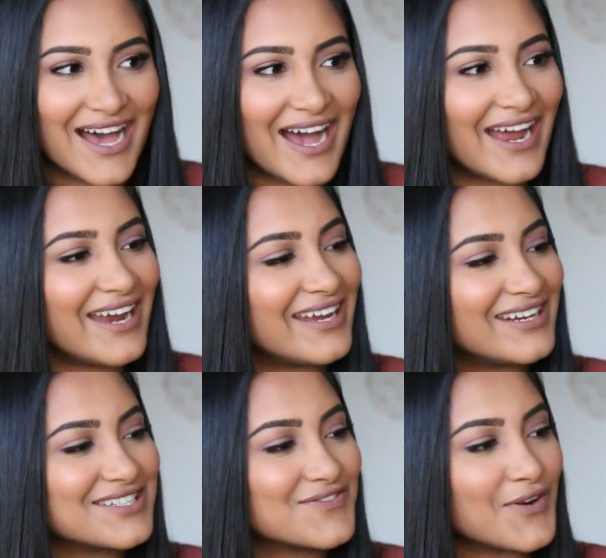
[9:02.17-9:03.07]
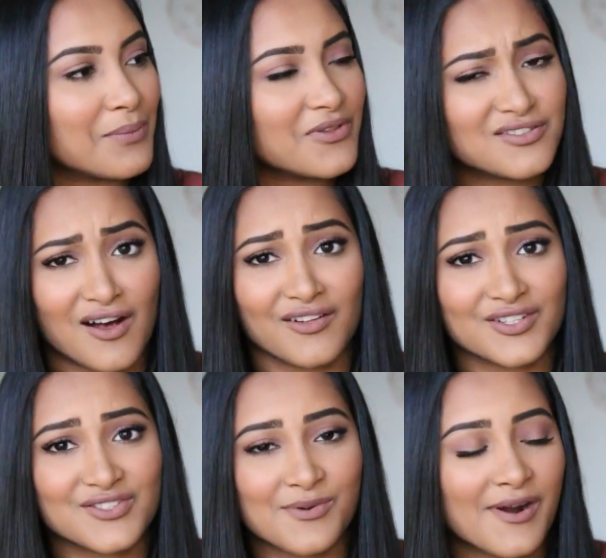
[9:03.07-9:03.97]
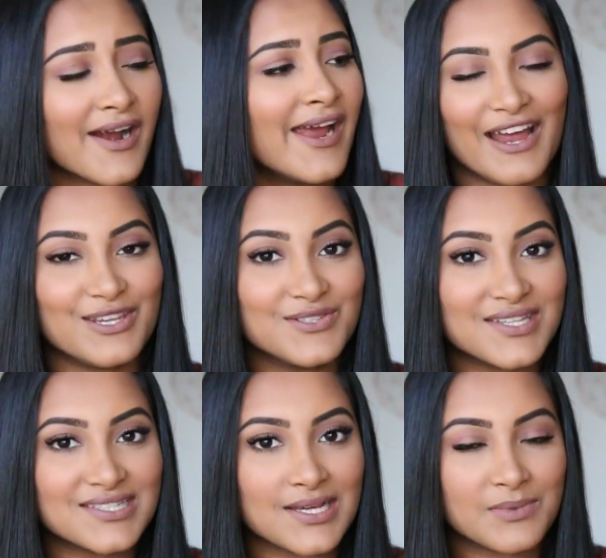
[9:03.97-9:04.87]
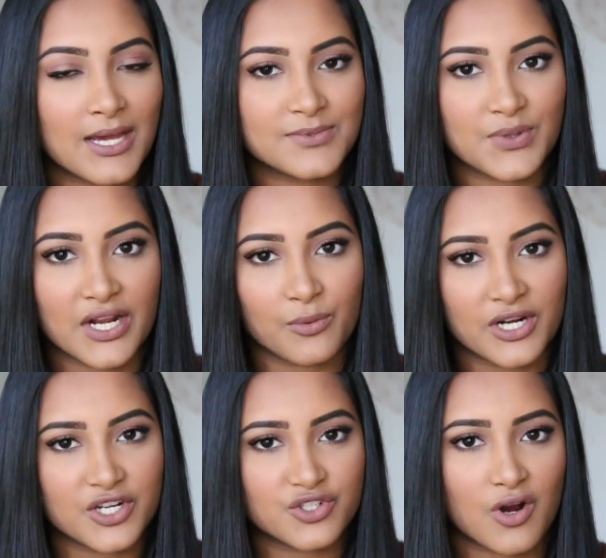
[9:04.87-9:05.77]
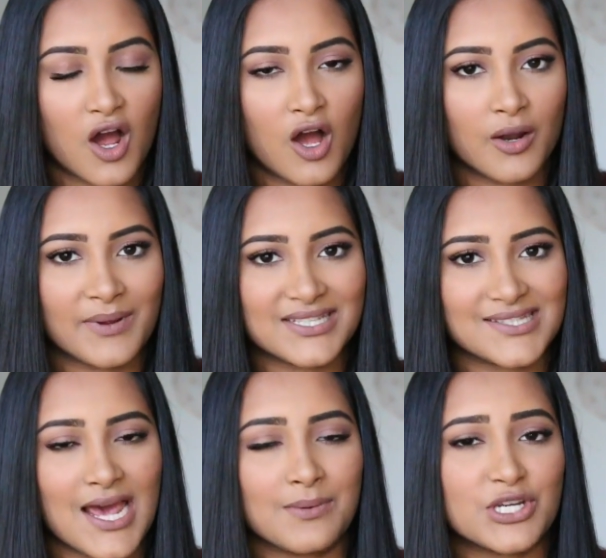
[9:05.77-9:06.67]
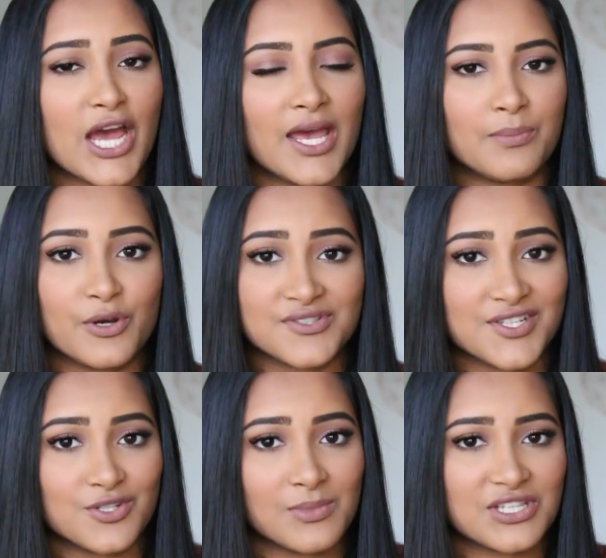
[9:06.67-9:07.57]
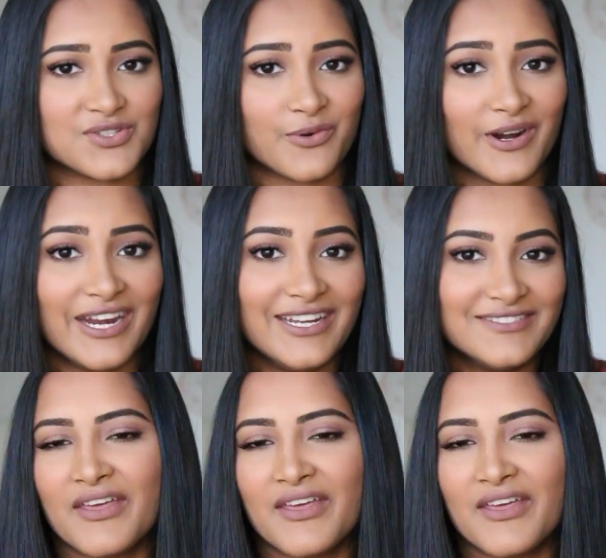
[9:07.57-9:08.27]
guy. It is from the dollar store. I use this sometimes when I want to draw on my Snapchat and post it to my story.